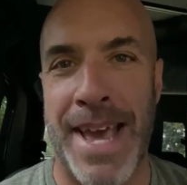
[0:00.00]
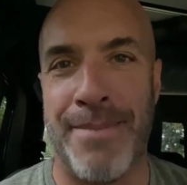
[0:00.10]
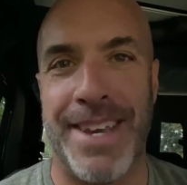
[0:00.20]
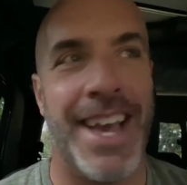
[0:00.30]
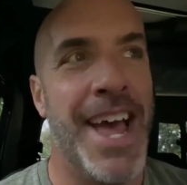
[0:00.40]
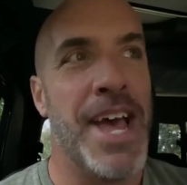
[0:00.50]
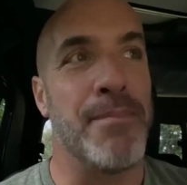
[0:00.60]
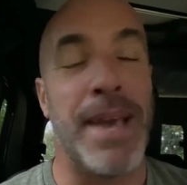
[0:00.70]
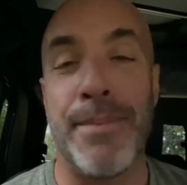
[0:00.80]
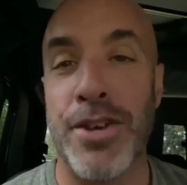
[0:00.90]
maybe
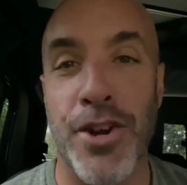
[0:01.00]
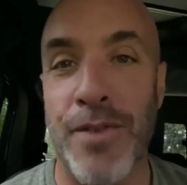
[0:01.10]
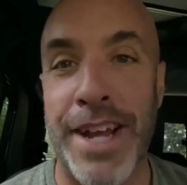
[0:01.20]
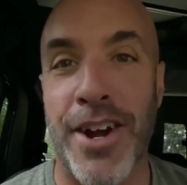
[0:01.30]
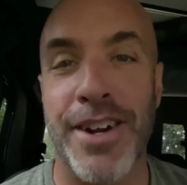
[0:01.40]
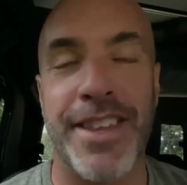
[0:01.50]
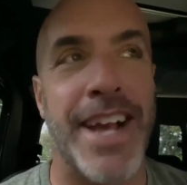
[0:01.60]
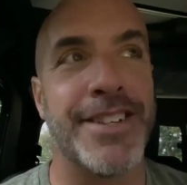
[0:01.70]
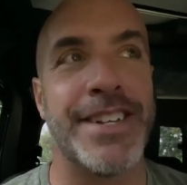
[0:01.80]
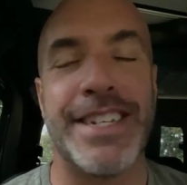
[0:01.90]
maybe your radar
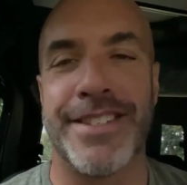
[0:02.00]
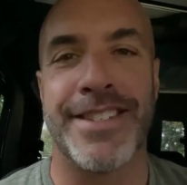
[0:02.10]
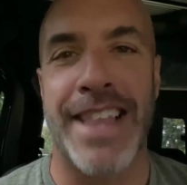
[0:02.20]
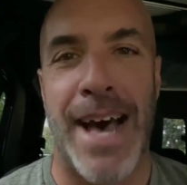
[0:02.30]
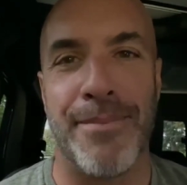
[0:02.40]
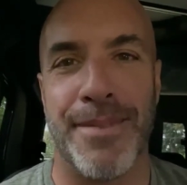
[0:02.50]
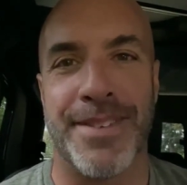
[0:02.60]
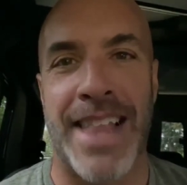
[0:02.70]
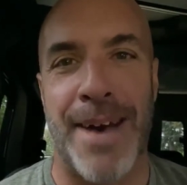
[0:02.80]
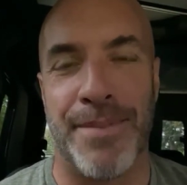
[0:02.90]
detector needs to slap
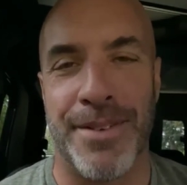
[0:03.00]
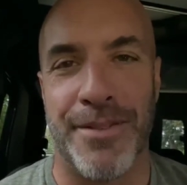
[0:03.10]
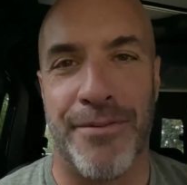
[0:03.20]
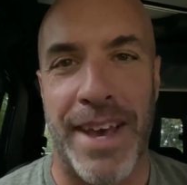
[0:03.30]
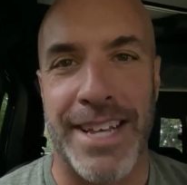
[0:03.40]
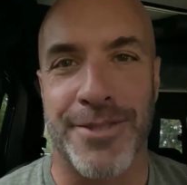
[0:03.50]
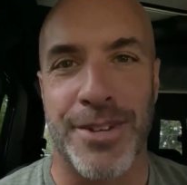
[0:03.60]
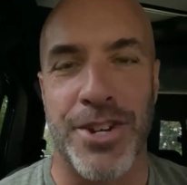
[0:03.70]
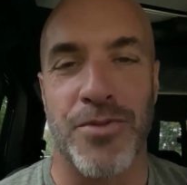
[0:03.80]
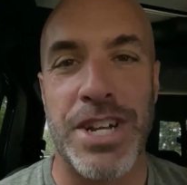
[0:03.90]
slap you in the face
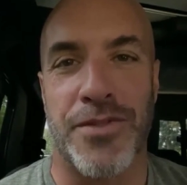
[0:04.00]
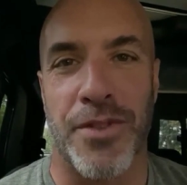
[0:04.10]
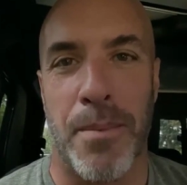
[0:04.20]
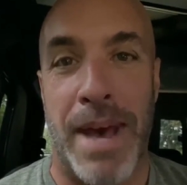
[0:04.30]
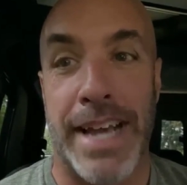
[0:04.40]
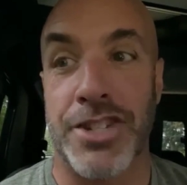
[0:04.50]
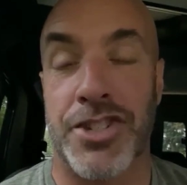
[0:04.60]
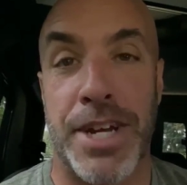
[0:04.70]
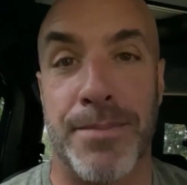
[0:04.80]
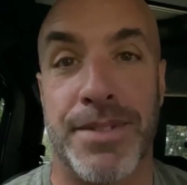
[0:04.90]
when you reach for the bag of
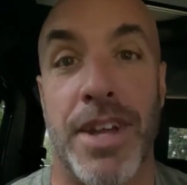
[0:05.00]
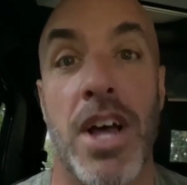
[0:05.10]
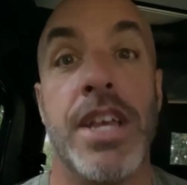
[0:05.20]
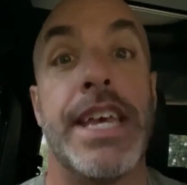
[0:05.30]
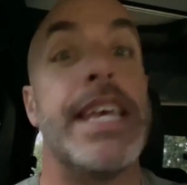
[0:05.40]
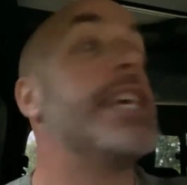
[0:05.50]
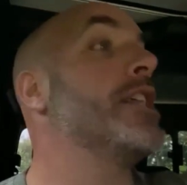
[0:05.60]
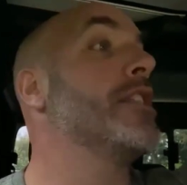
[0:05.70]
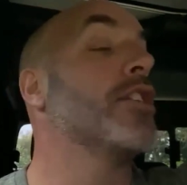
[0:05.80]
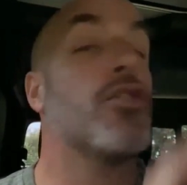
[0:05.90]
chips
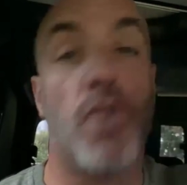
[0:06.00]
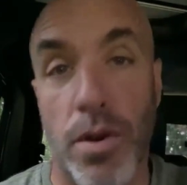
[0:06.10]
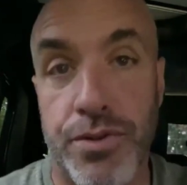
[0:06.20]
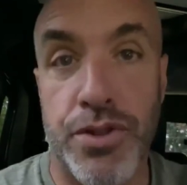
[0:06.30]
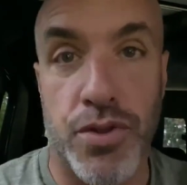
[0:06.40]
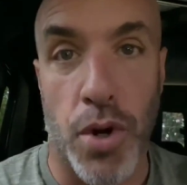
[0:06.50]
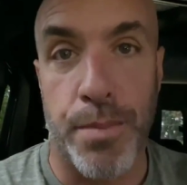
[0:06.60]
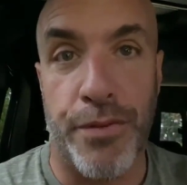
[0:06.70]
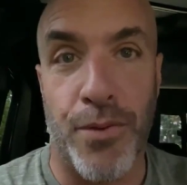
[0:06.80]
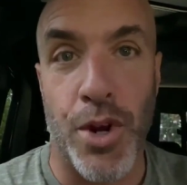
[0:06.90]
in the grocery store
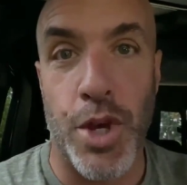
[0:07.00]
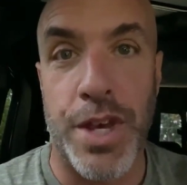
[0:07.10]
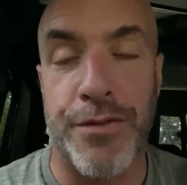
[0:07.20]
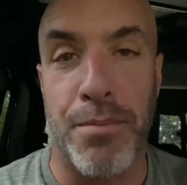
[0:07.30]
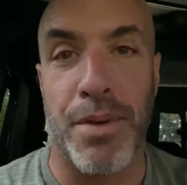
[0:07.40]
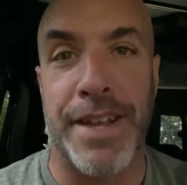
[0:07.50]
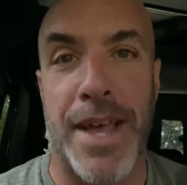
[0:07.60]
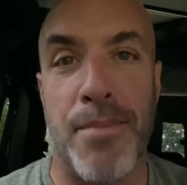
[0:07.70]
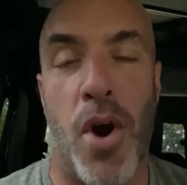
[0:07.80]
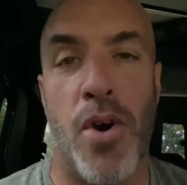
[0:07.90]
before you even bring
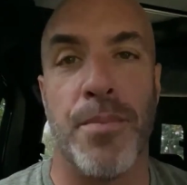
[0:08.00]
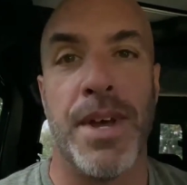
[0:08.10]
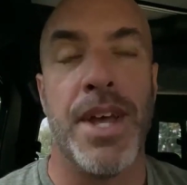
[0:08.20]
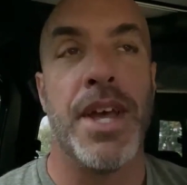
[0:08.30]
them home.